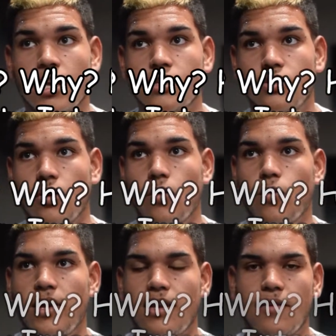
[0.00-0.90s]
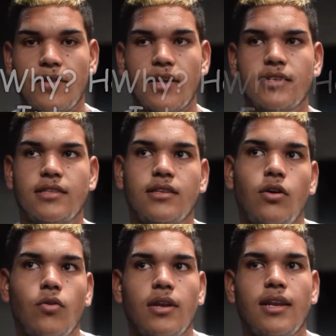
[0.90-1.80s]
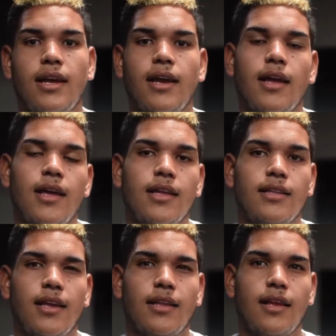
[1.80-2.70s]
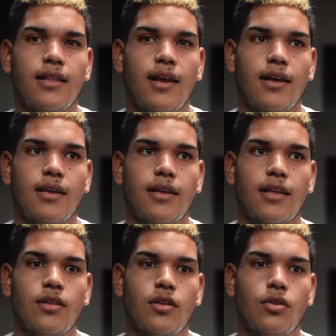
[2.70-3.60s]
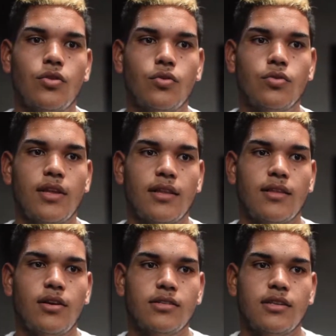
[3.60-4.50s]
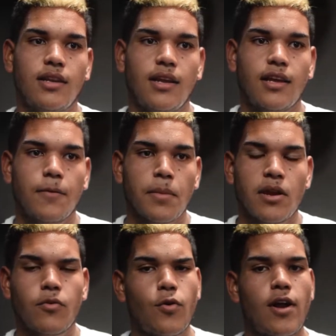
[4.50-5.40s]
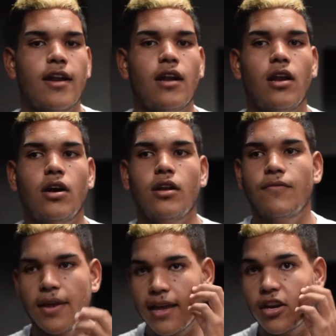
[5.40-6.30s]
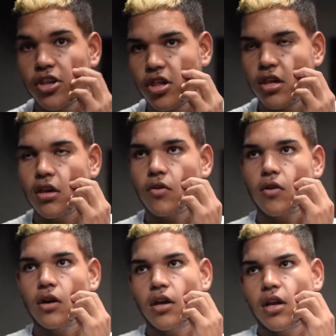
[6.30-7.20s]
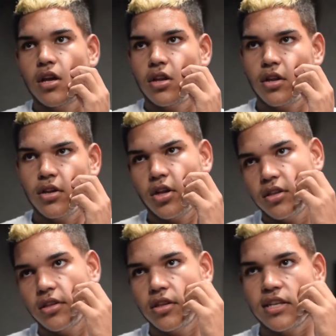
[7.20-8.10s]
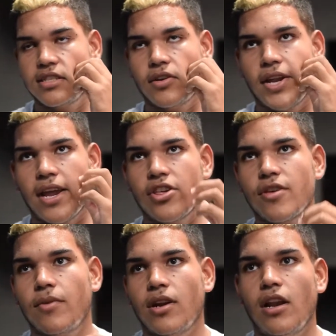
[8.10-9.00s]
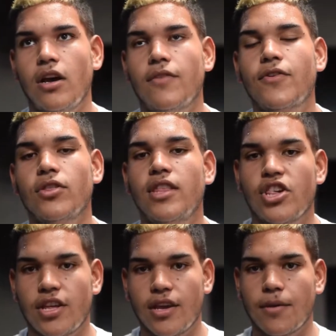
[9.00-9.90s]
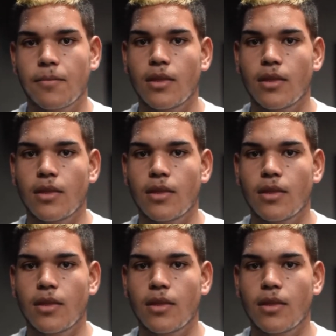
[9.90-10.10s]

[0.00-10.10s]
So weightlifting is the only thing that I can do that doesn't require a lot of energy, or not necessarily energy, but a lot of conditioning.